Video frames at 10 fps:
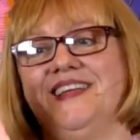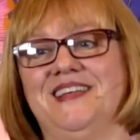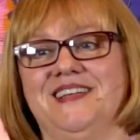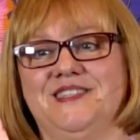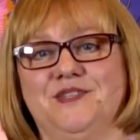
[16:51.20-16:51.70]

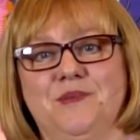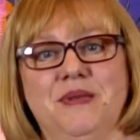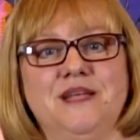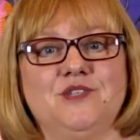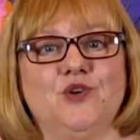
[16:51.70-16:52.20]
So
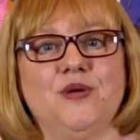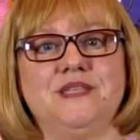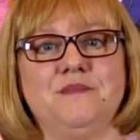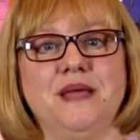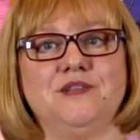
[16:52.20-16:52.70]
somebody has agreed
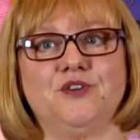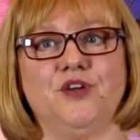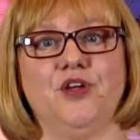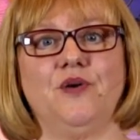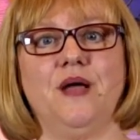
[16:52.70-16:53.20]
to mentor
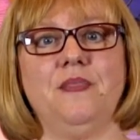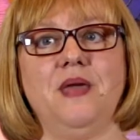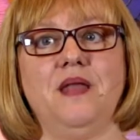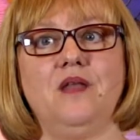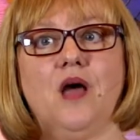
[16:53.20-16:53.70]
you, and
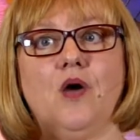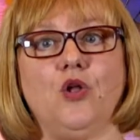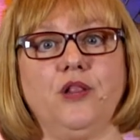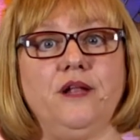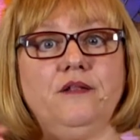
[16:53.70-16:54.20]
then a
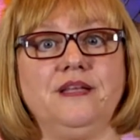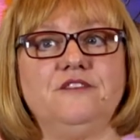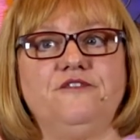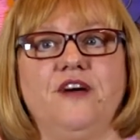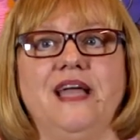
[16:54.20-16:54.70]
clearly
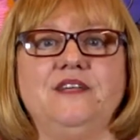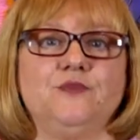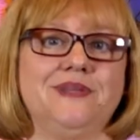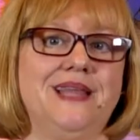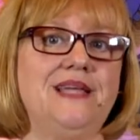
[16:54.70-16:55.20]
defined
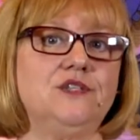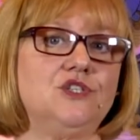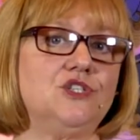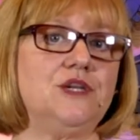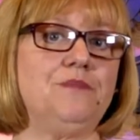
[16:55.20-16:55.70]

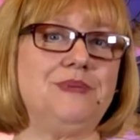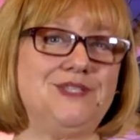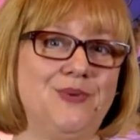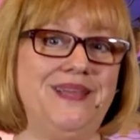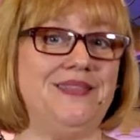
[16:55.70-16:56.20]
relationship
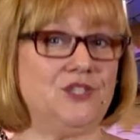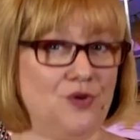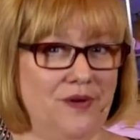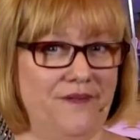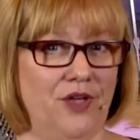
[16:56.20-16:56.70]
between the
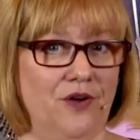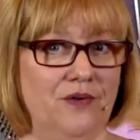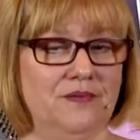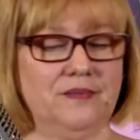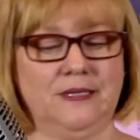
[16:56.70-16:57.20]
two of you.
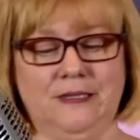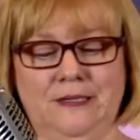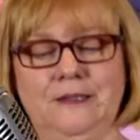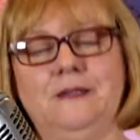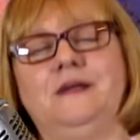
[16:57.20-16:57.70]

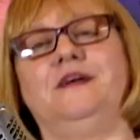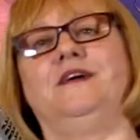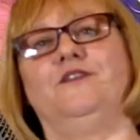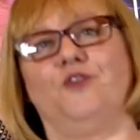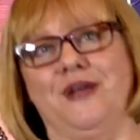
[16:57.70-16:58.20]

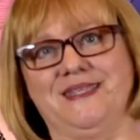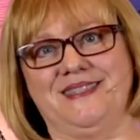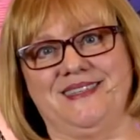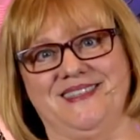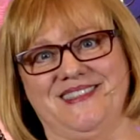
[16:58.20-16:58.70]
For
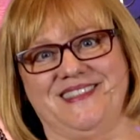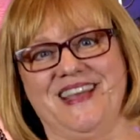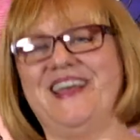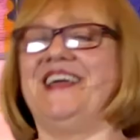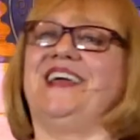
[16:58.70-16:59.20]
instance,
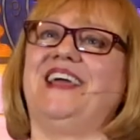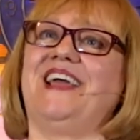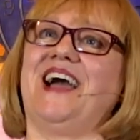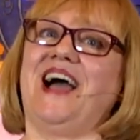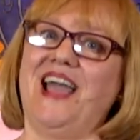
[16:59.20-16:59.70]

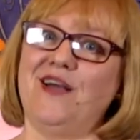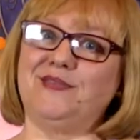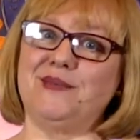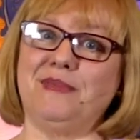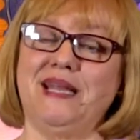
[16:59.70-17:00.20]
I have
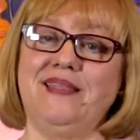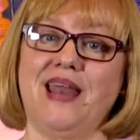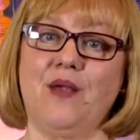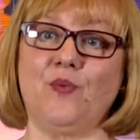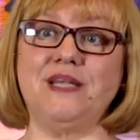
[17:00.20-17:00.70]
somebody that
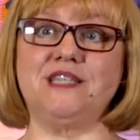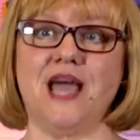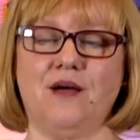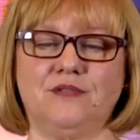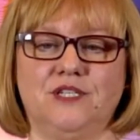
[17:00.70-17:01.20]
I reach
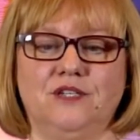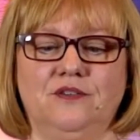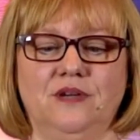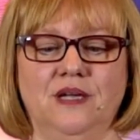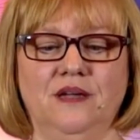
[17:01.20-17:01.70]
out
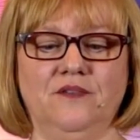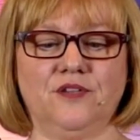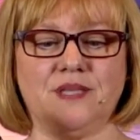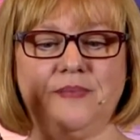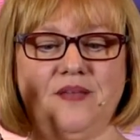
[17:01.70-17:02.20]
to for
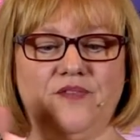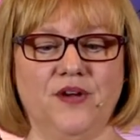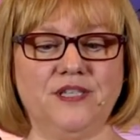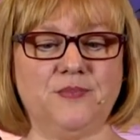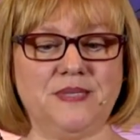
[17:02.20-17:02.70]
something
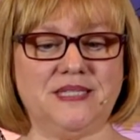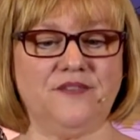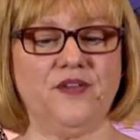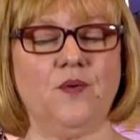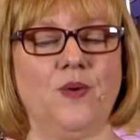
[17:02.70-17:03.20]
very
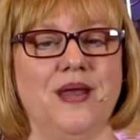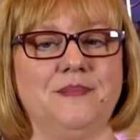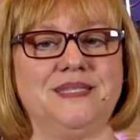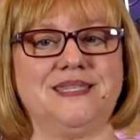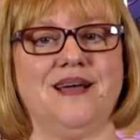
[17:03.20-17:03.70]
specific when I'm
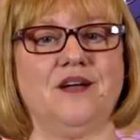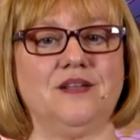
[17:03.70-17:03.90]
stuck on